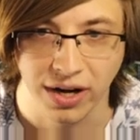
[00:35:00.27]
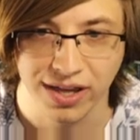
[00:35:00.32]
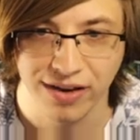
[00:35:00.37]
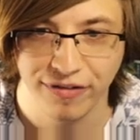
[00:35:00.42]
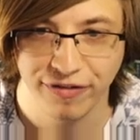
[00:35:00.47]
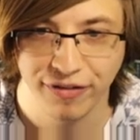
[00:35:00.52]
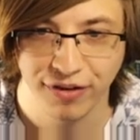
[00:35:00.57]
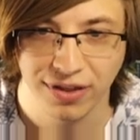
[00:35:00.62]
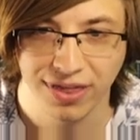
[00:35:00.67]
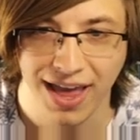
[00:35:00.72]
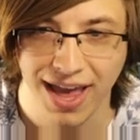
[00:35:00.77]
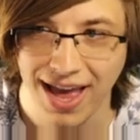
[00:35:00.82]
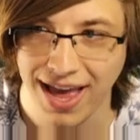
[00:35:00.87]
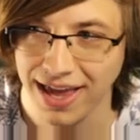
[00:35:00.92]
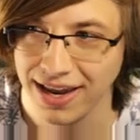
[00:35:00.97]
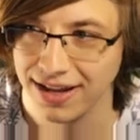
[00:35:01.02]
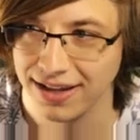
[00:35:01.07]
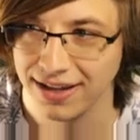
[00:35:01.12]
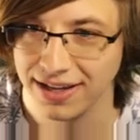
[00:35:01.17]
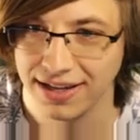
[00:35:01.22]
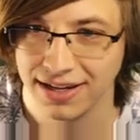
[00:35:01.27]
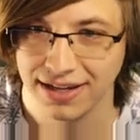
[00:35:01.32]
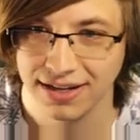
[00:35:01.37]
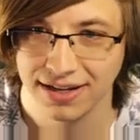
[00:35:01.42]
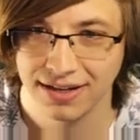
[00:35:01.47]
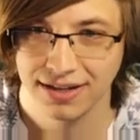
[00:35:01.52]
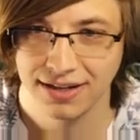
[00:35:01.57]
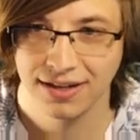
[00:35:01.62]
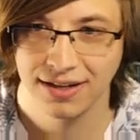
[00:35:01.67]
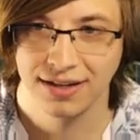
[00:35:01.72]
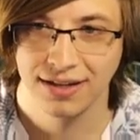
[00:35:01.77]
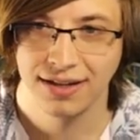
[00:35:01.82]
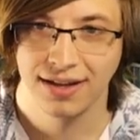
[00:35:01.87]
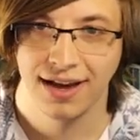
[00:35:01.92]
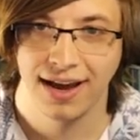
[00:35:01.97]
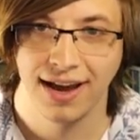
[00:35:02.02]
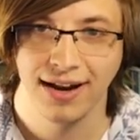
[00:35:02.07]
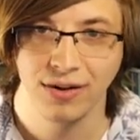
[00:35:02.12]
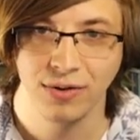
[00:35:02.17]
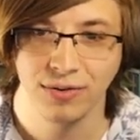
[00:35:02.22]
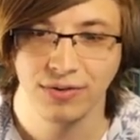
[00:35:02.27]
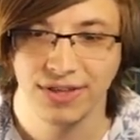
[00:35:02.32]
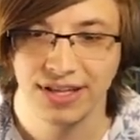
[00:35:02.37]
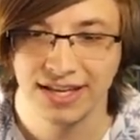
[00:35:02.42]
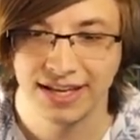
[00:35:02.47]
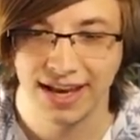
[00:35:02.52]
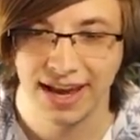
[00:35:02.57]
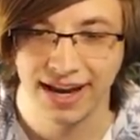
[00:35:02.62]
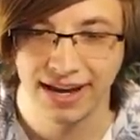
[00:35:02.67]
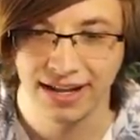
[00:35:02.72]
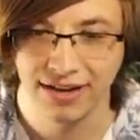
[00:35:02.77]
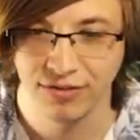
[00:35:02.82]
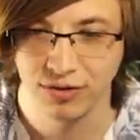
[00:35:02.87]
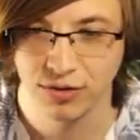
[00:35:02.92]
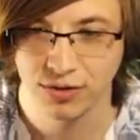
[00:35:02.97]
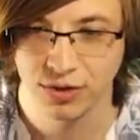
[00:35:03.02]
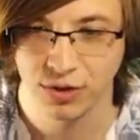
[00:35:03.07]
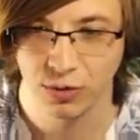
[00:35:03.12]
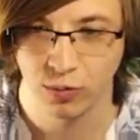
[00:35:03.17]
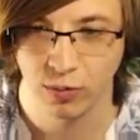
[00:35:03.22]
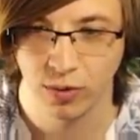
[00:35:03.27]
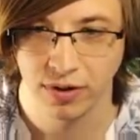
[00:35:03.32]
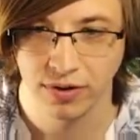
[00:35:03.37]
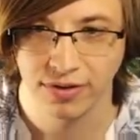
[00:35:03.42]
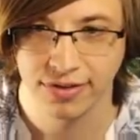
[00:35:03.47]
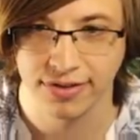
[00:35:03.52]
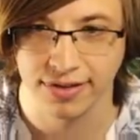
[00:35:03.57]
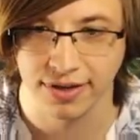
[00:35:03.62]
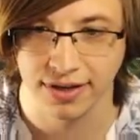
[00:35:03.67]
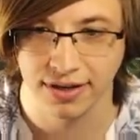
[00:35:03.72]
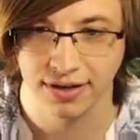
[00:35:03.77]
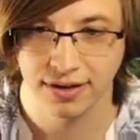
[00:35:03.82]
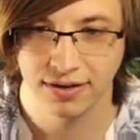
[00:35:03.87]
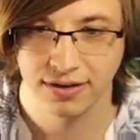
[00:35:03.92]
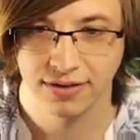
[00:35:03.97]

for that? I don't think any of those are worth it.